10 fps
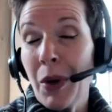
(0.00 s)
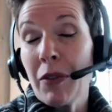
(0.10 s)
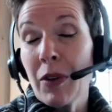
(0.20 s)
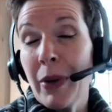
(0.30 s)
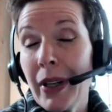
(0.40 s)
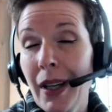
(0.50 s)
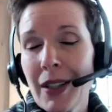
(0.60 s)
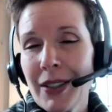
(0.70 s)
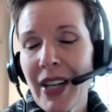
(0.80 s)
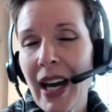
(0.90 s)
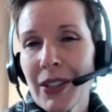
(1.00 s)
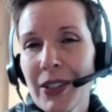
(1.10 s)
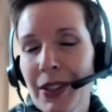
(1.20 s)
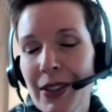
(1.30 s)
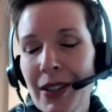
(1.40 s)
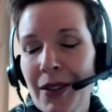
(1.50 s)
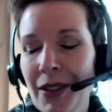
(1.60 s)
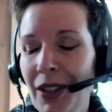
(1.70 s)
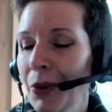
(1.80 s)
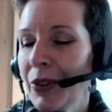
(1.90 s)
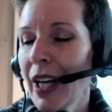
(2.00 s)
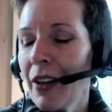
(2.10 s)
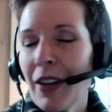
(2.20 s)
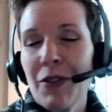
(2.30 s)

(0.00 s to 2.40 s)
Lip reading: everybody, taxes and death,